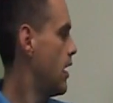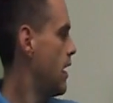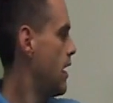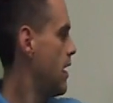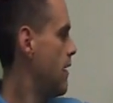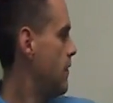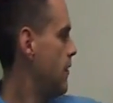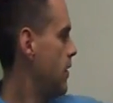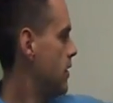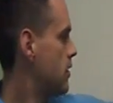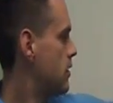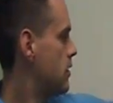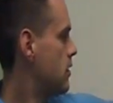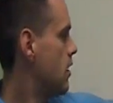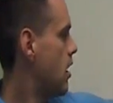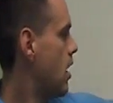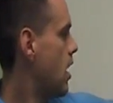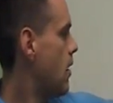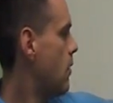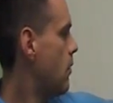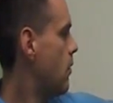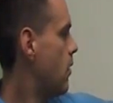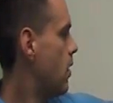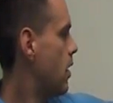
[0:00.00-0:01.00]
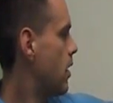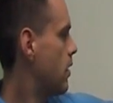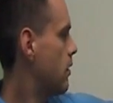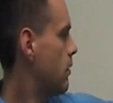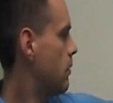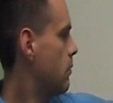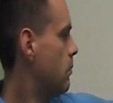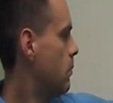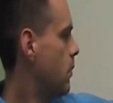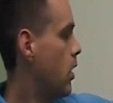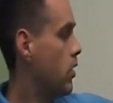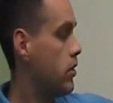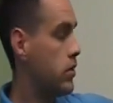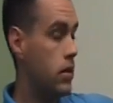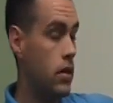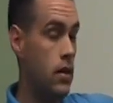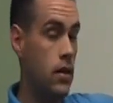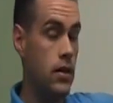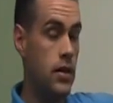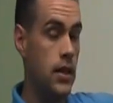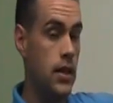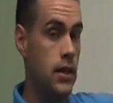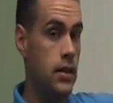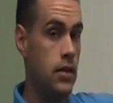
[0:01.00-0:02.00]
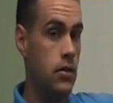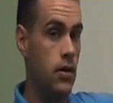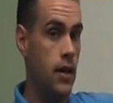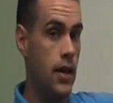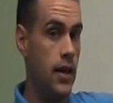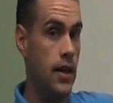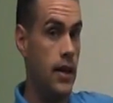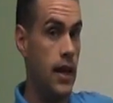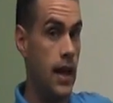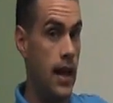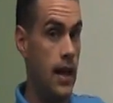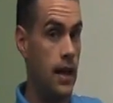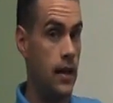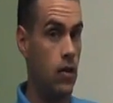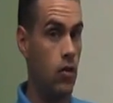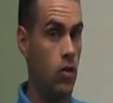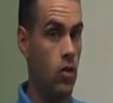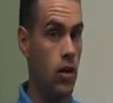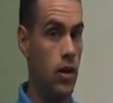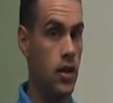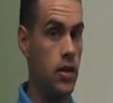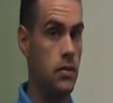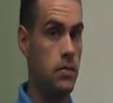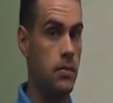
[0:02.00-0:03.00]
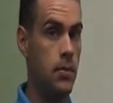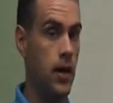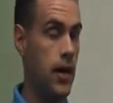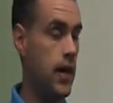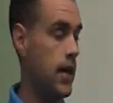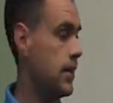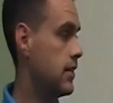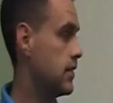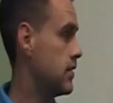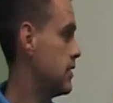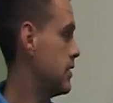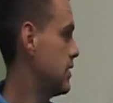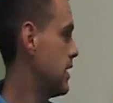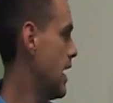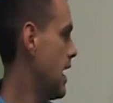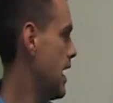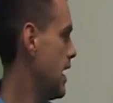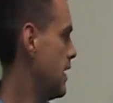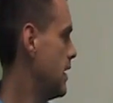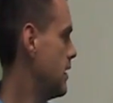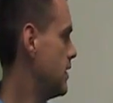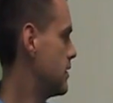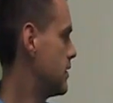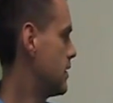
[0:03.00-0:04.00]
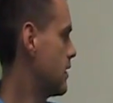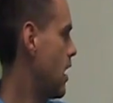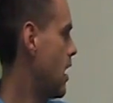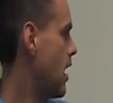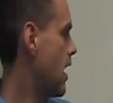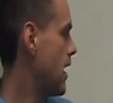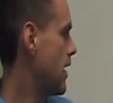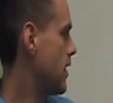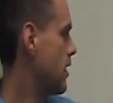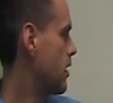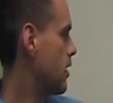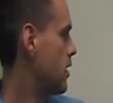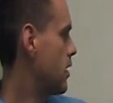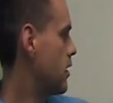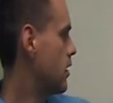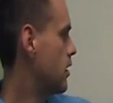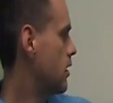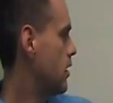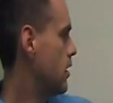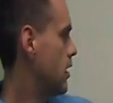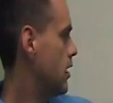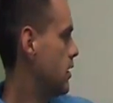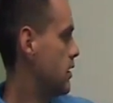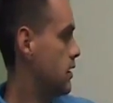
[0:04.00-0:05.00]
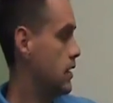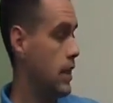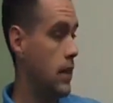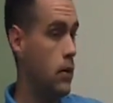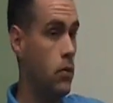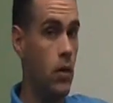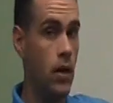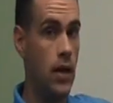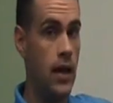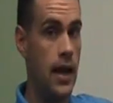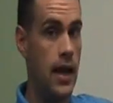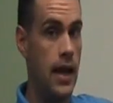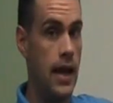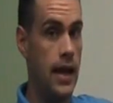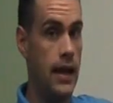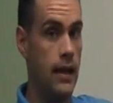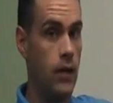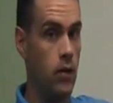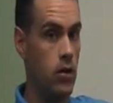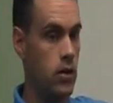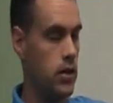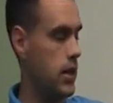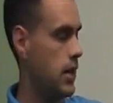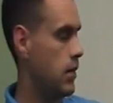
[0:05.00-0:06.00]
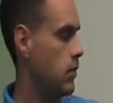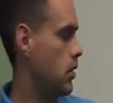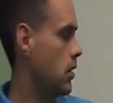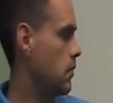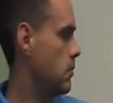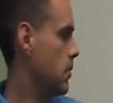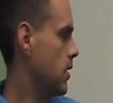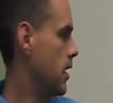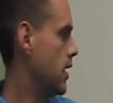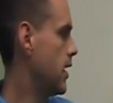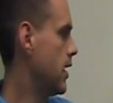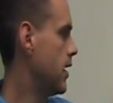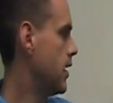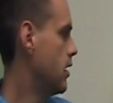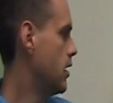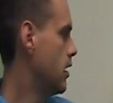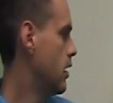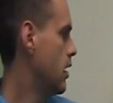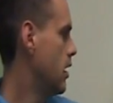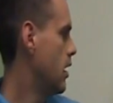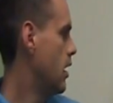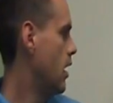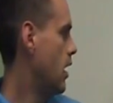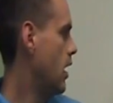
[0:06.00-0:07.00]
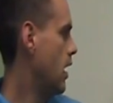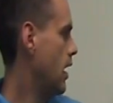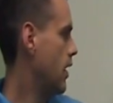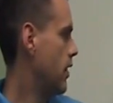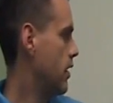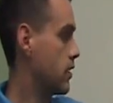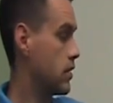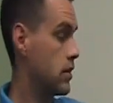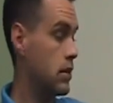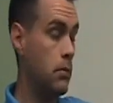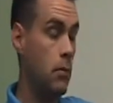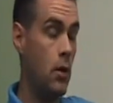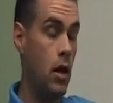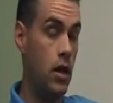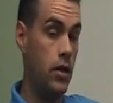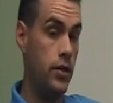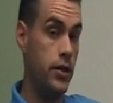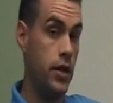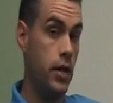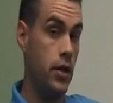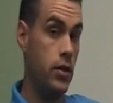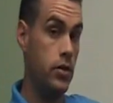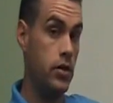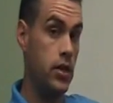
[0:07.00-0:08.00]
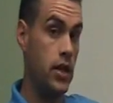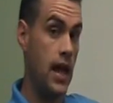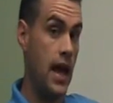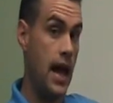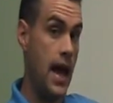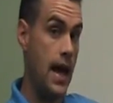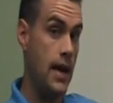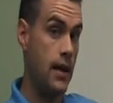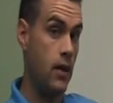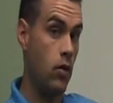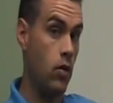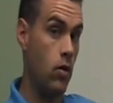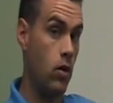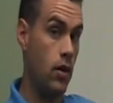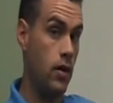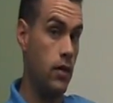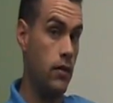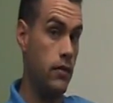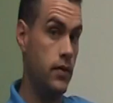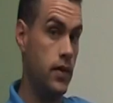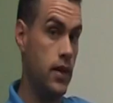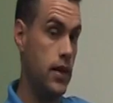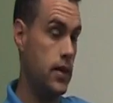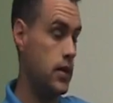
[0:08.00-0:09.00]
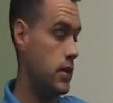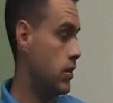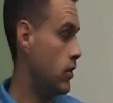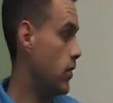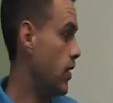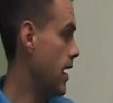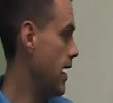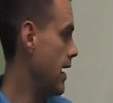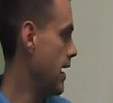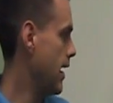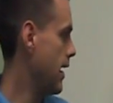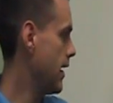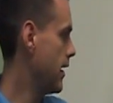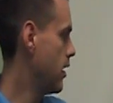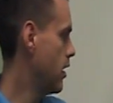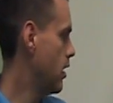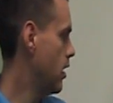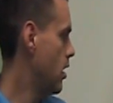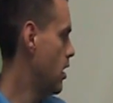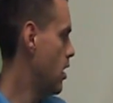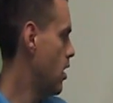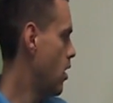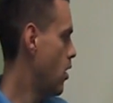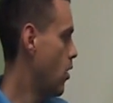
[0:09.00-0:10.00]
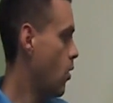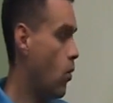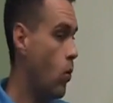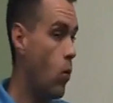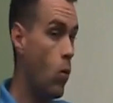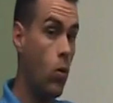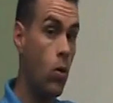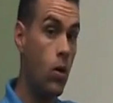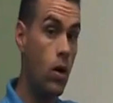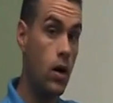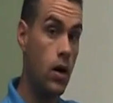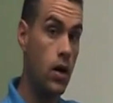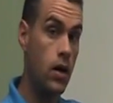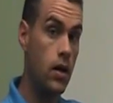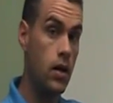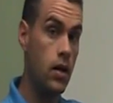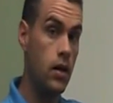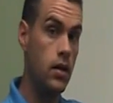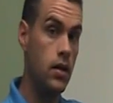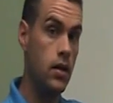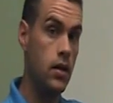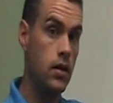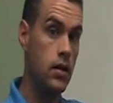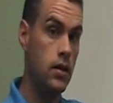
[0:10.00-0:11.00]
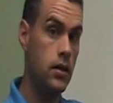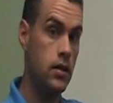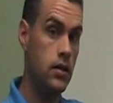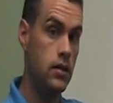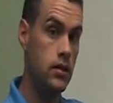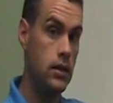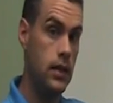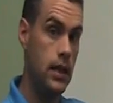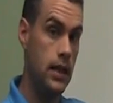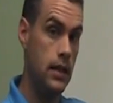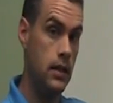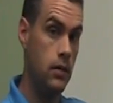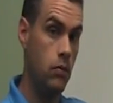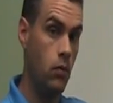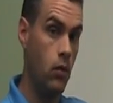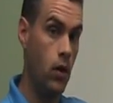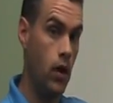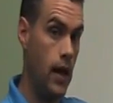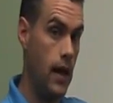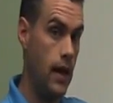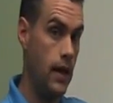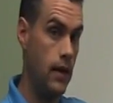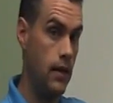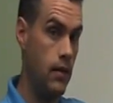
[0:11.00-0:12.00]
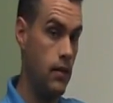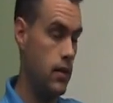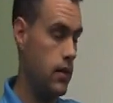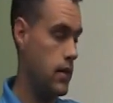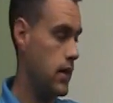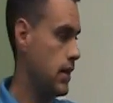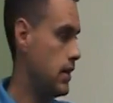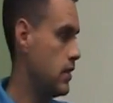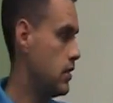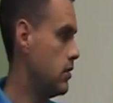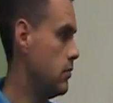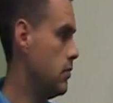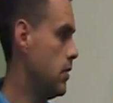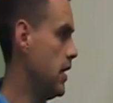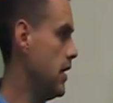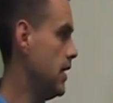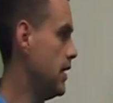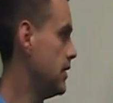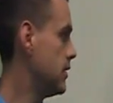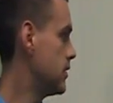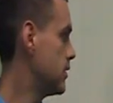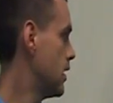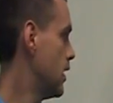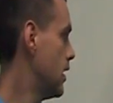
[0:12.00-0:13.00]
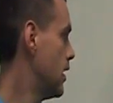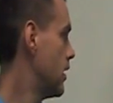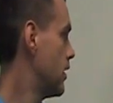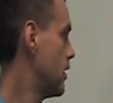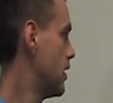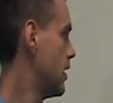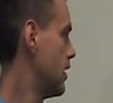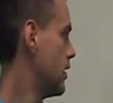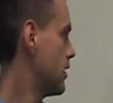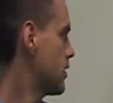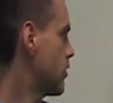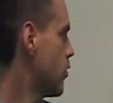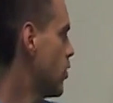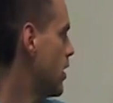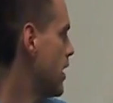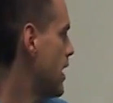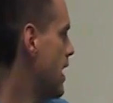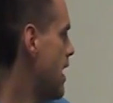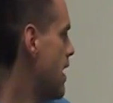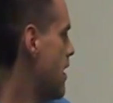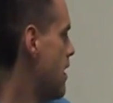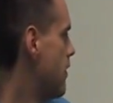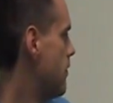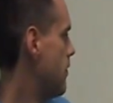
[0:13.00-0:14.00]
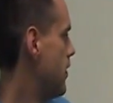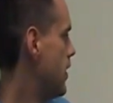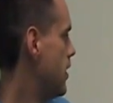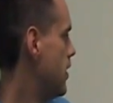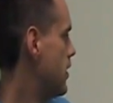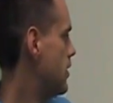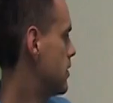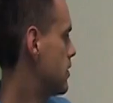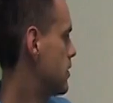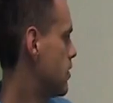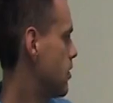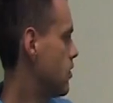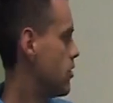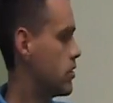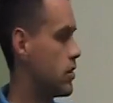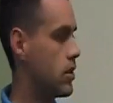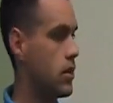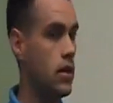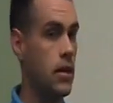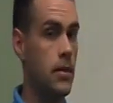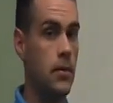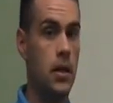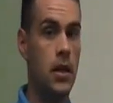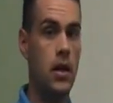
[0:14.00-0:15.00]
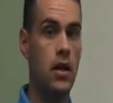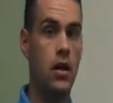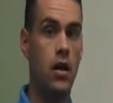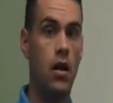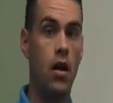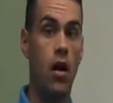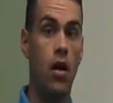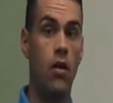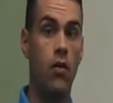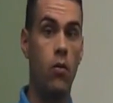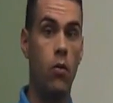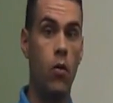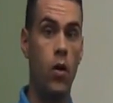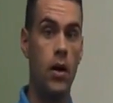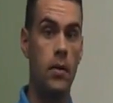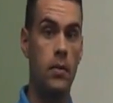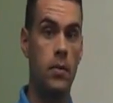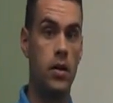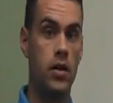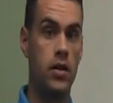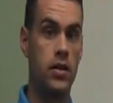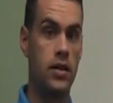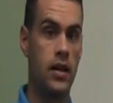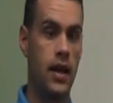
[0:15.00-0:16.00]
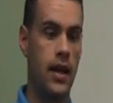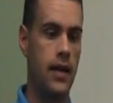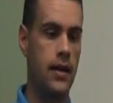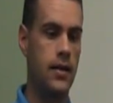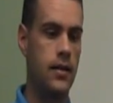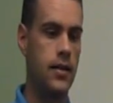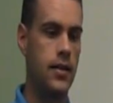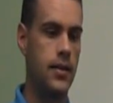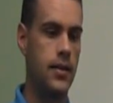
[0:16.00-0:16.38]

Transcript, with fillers: If it's not one of most of the D2A categories, but instead is either D1A or D1B, uh, the small dose category of D2A, or D, any of the D2Bs, then it's going to have a disclosure limit of 1%.